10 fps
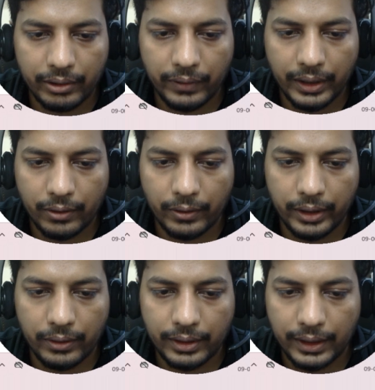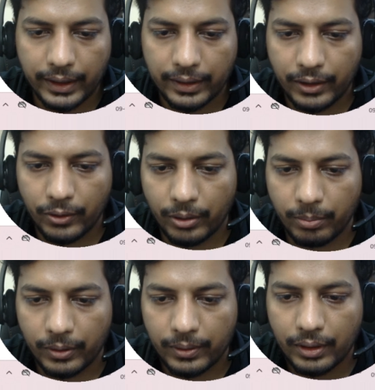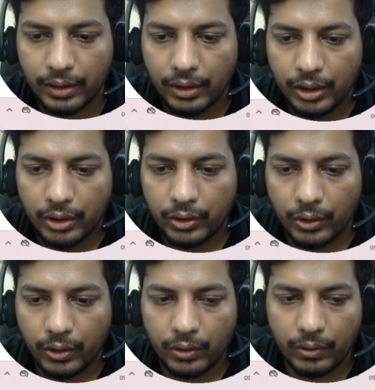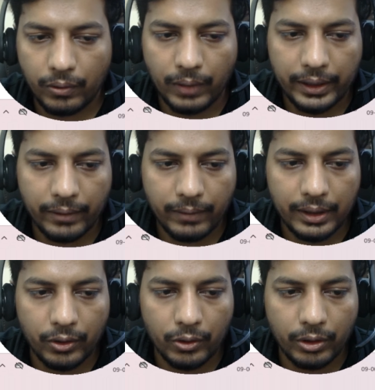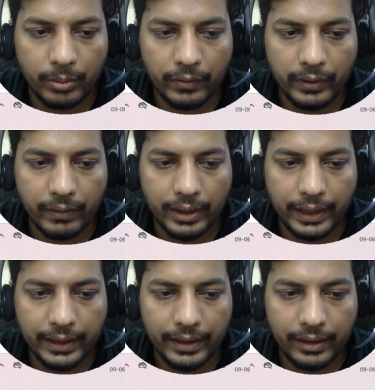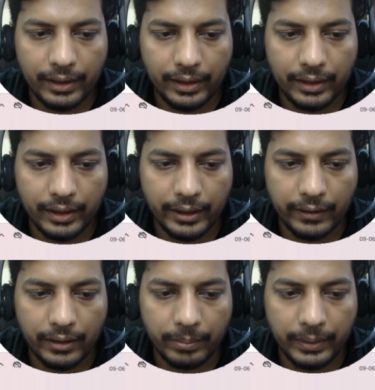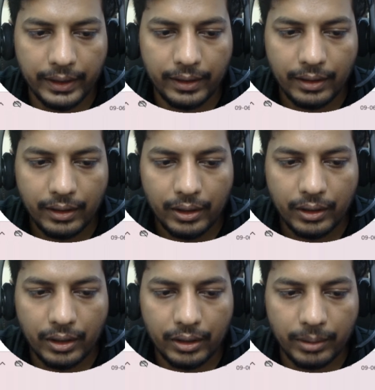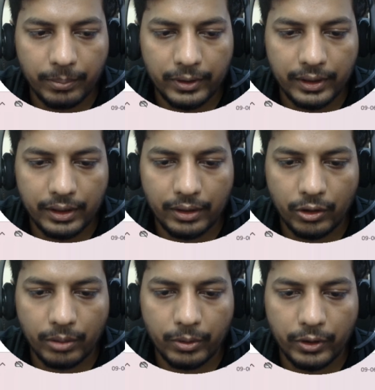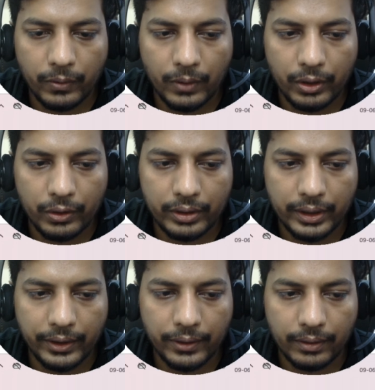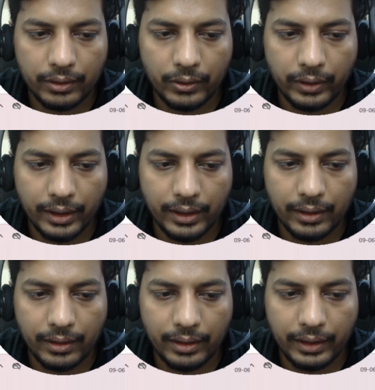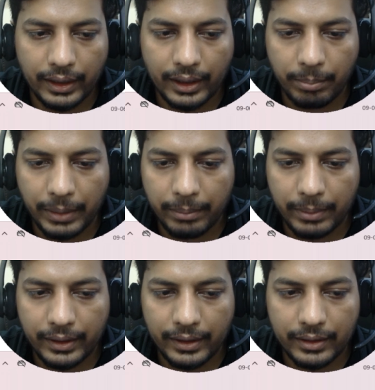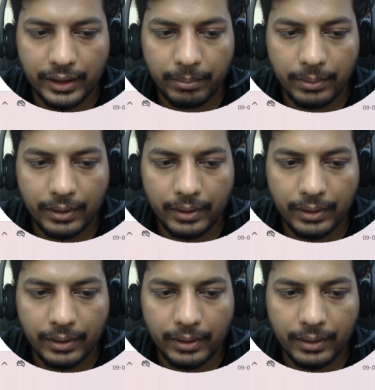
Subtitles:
we are going to select the notebook. So whatever the notebook we were writing here in a develop, right? Now suppose this notebook you want to schedule. So in a data pipeline itself,